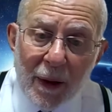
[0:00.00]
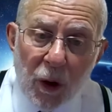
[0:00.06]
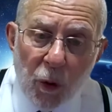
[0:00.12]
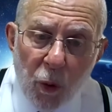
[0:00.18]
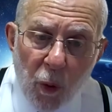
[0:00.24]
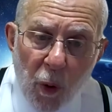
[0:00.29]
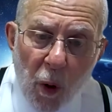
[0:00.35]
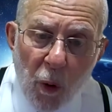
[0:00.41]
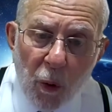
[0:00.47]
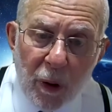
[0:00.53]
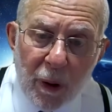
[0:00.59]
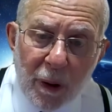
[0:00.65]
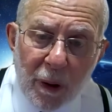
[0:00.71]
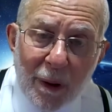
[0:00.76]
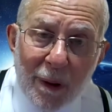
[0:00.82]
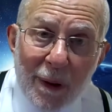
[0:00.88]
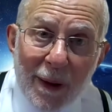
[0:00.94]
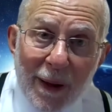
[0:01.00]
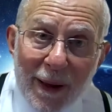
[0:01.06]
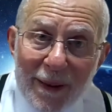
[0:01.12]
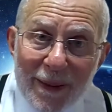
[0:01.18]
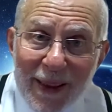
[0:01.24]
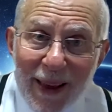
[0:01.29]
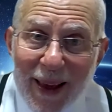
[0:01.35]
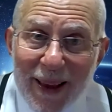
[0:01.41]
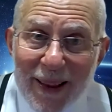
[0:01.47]
Quote, in
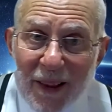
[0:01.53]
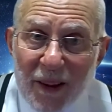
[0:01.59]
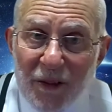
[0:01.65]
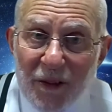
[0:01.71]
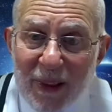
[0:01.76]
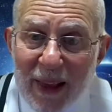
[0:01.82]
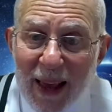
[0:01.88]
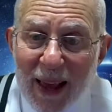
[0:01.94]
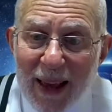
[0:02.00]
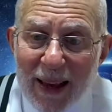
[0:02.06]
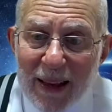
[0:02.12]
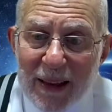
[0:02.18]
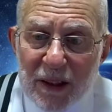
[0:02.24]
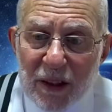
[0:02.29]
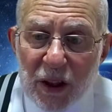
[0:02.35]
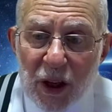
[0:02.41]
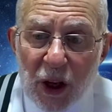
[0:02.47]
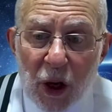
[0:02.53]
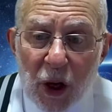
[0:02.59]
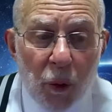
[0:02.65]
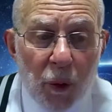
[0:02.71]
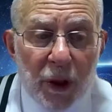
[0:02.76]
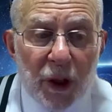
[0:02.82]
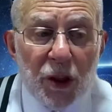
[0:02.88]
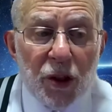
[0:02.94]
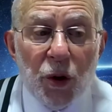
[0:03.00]
the end of days,
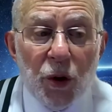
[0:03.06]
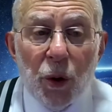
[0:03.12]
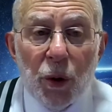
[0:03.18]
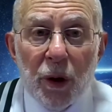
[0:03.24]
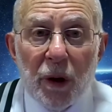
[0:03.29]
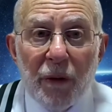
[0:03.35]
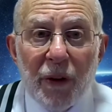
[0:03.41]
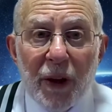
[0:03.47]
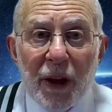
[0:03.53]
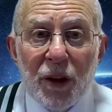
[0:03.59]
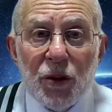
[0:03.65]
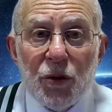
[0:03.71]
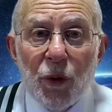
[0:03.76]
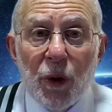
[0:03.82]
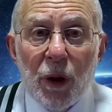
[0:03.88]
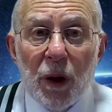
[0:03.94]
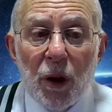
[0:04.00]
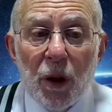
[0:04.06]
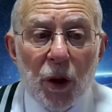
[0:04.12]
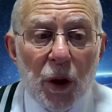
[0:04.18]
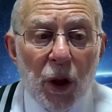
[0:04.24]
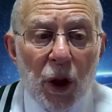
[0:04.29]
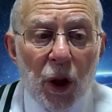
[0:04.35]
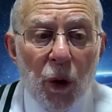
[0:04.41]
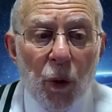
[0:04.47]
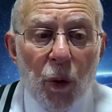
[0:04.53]
when the children of Israel
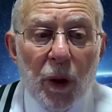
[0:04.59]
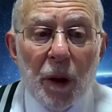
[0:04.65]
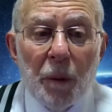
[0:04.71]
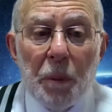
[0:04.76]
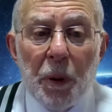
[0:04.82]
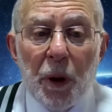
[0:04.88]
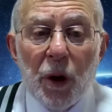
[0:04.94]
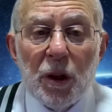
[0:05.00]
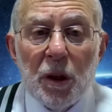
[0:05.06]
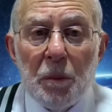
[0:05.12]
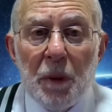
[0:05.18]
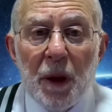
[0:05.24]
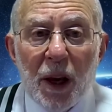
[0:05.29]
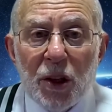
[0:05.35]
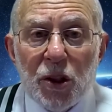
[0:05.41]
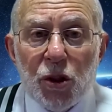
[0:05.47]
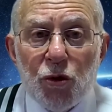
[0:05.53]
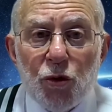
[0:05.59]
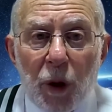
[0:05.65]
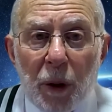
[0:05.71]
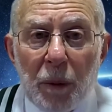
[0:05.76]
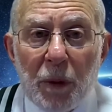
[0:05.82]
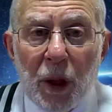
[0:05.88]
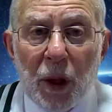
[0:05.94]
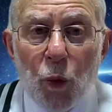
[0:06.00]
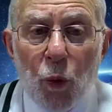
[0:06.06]
will appear to be
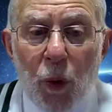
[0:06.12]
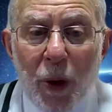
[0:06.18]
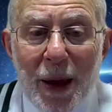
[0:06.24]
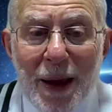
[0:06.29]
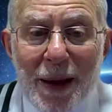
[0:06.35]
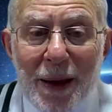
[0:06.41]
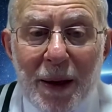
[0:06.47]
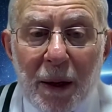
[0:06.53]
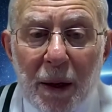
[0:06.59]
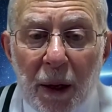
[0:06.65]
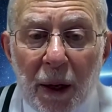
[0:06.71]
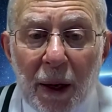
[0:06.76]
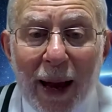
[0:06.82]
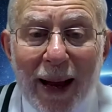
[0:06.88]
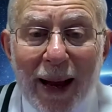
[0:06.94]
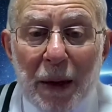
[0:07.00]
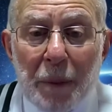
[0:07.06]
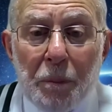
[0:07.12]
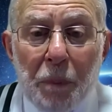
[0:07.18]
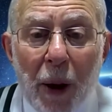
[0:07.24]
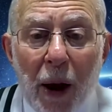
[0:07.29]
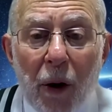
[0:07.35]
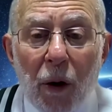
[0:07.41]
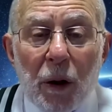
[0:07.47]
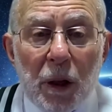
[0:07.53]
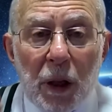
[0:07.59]
extremely weak and
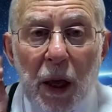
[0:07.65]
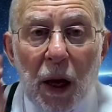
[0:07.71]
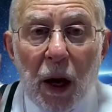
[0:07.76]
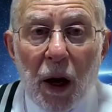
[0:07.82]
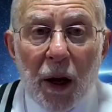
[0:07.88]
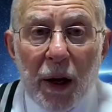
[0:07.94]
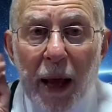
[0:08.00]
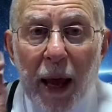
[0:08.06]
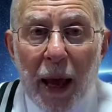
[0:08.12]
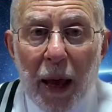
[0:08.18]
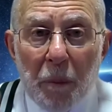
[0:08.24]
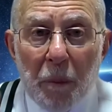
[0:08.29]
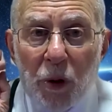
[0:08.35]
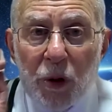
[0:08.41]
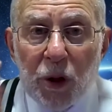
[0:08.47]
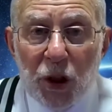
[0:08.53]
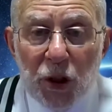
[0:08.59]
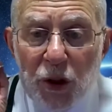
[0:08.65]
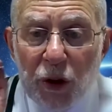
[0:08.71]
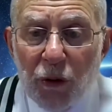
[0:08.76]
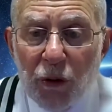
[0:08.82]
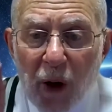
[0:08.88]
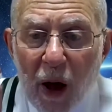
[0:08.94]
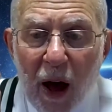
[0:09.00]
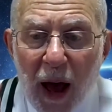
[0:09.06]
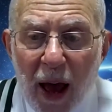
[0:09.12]
apparently unable to
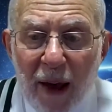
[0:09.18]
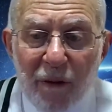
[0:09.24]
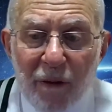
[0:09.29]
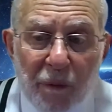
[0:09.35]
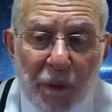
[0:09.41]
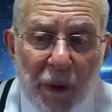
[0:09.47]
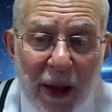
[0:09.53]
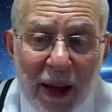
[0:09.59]
survive,